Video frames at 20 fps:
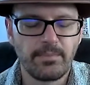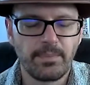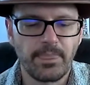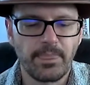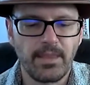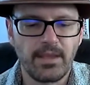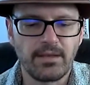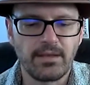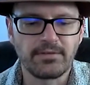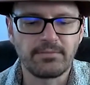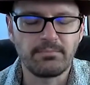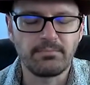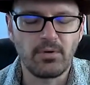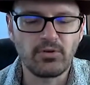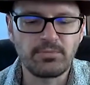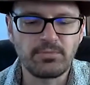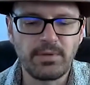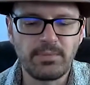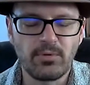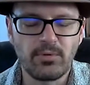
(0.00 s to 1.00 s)
is
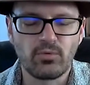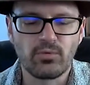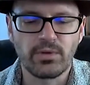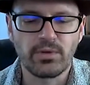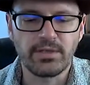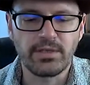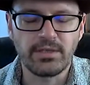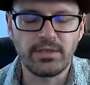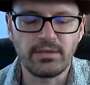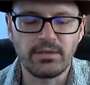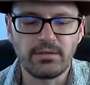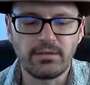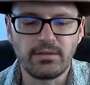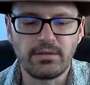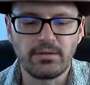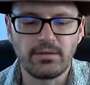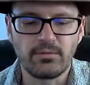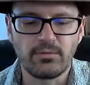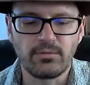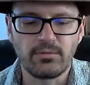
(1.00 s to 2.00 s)
most people really,
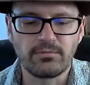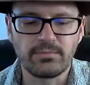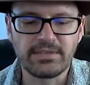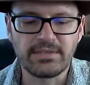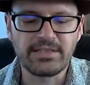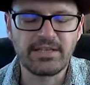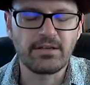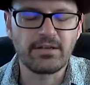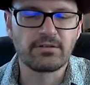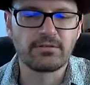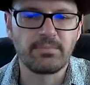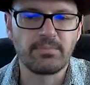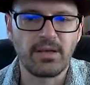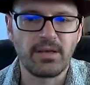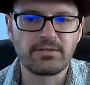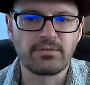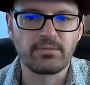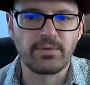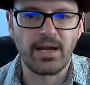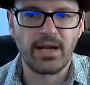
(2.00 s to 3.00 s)
when mosquitoes are
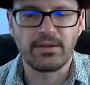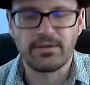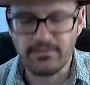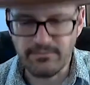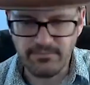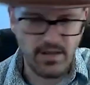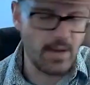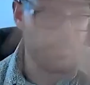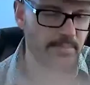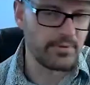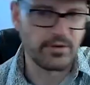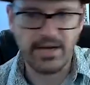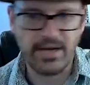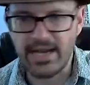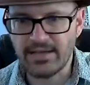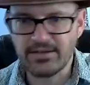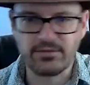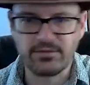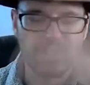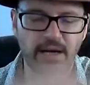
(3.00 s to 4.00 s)
buzzing around, they're flopping their
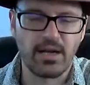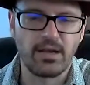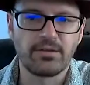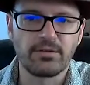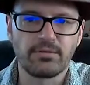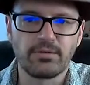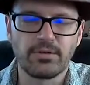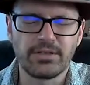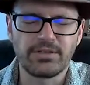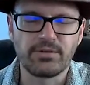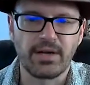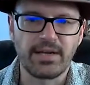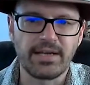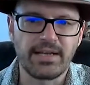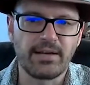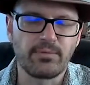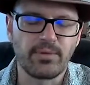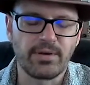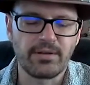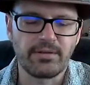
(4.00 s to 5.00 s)
hands around, they're really trying to
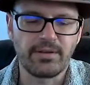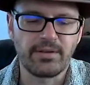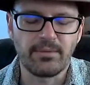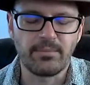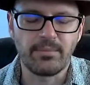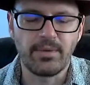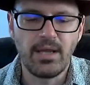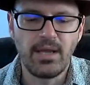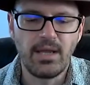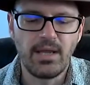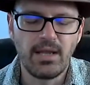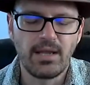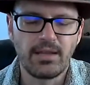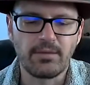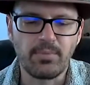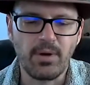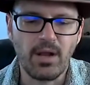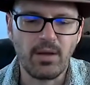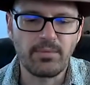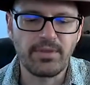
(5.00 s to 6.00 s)
get rid of them.
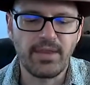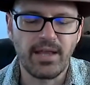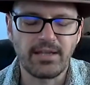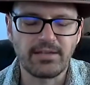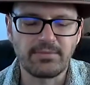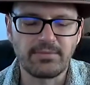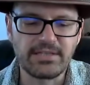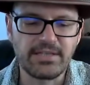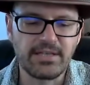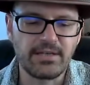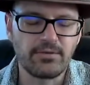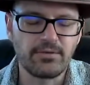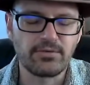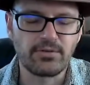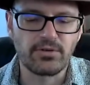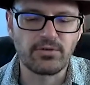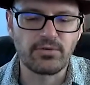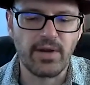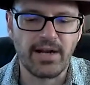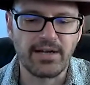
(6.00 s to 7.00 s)
The problem with that is mosquitoes
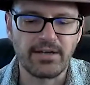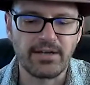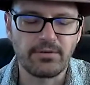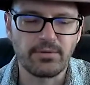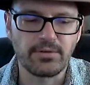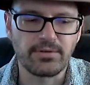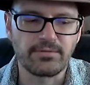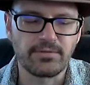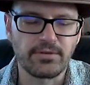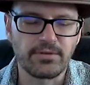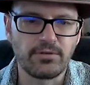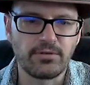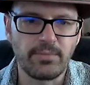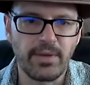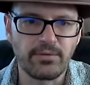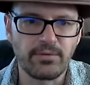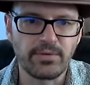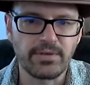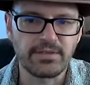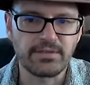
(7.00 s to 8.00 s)
are attracted to us for 2
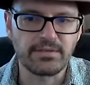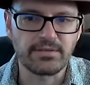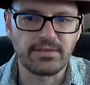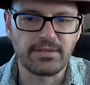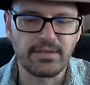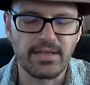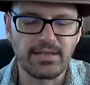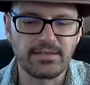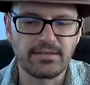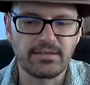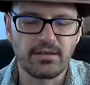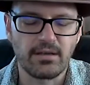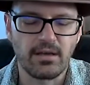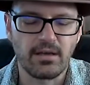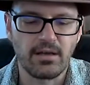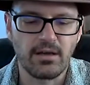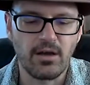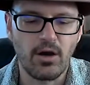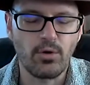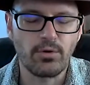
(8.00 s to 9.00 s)
main reasons, and that's
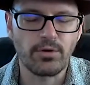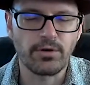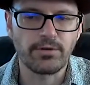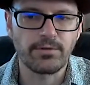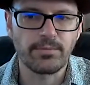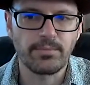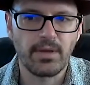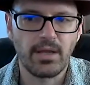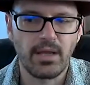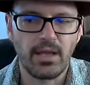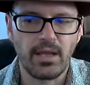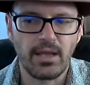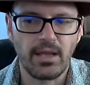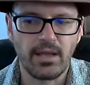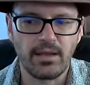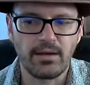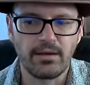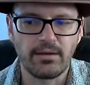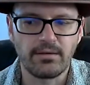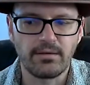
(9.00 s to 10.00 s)
odor
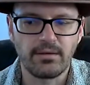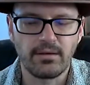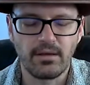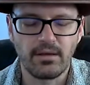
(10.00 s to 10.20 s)
and